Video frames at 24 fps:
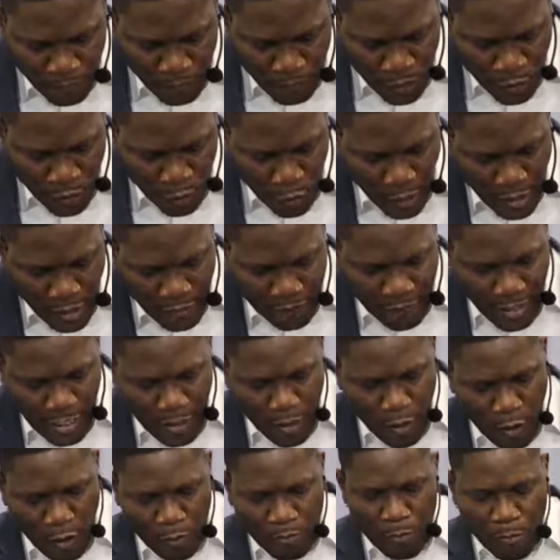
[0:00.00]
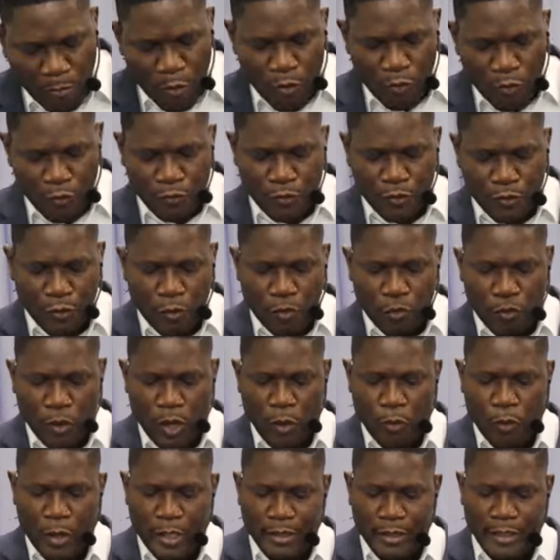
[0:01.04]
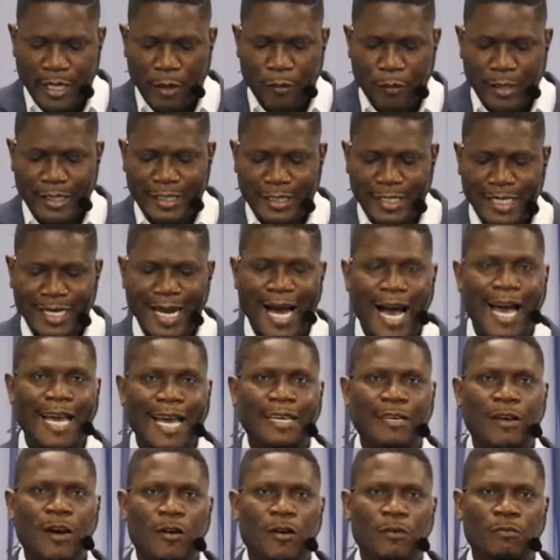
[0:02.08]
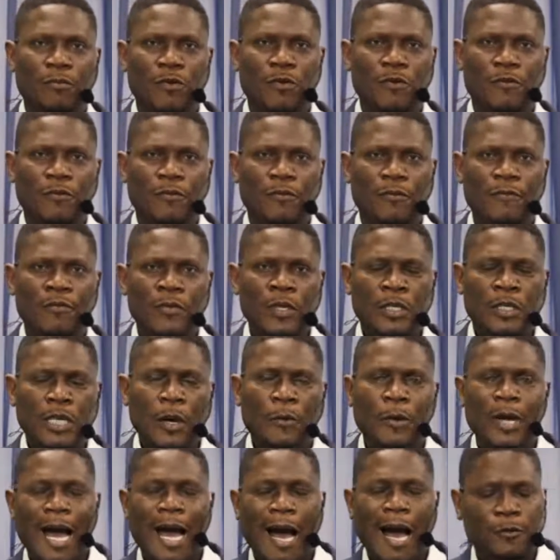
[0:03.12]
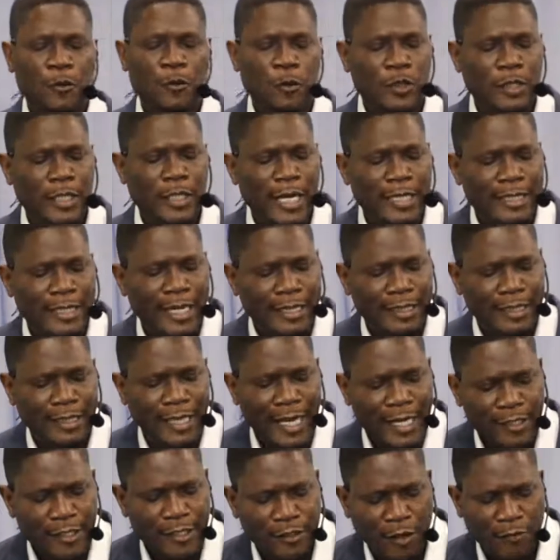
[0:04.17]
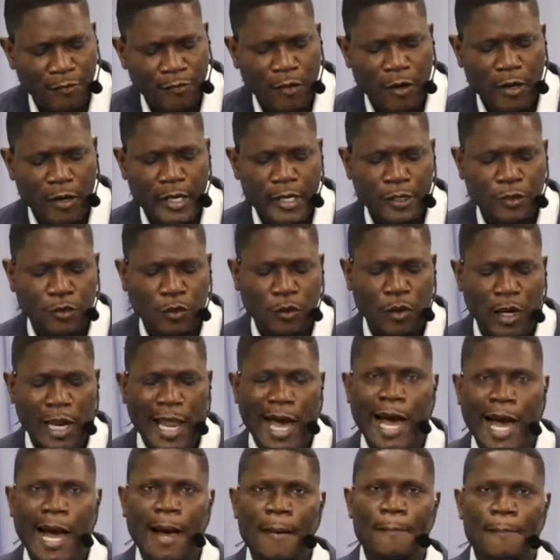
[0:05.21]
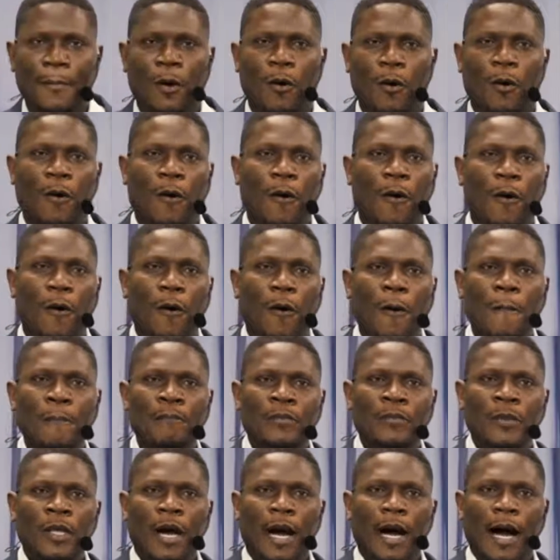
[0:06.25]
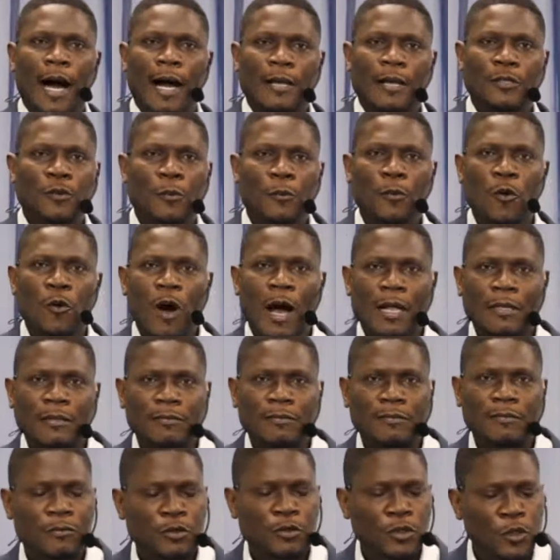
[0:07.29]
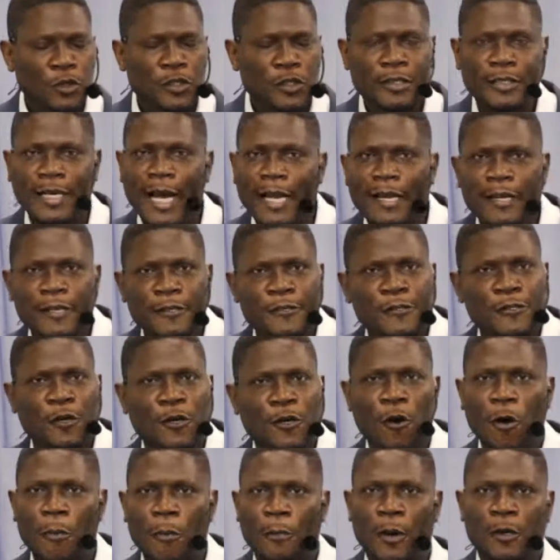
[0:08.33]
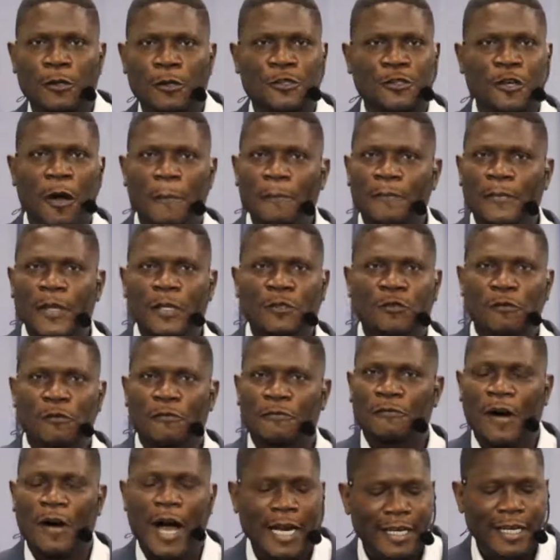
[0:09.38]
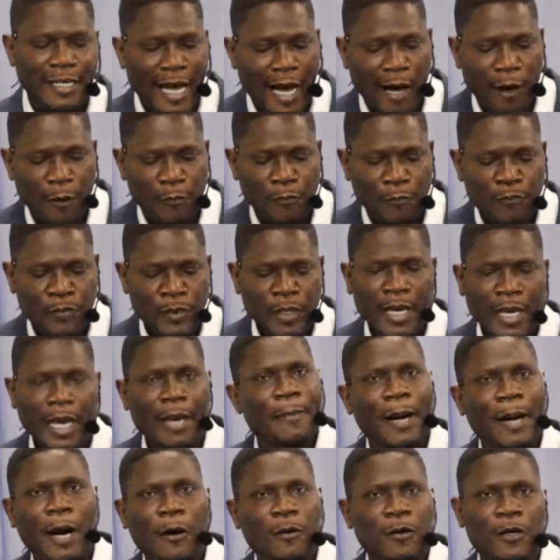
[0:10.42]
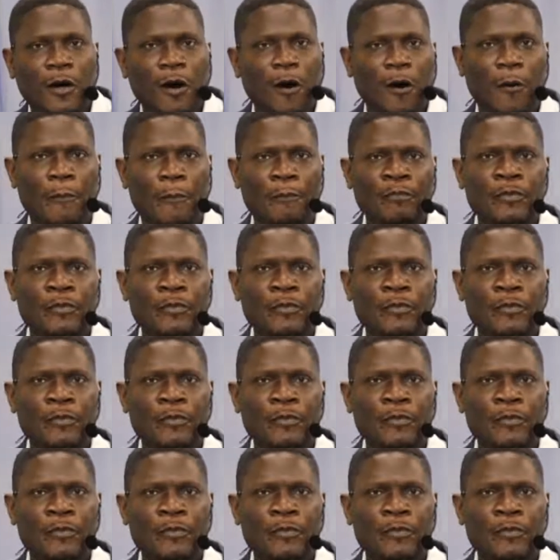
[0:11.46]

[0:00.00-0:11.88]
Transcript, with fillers: Whenever God moves, will, they will deny God move. They will have to take the things of God into lab or, or uh, to go and use telescope or something to find out about God.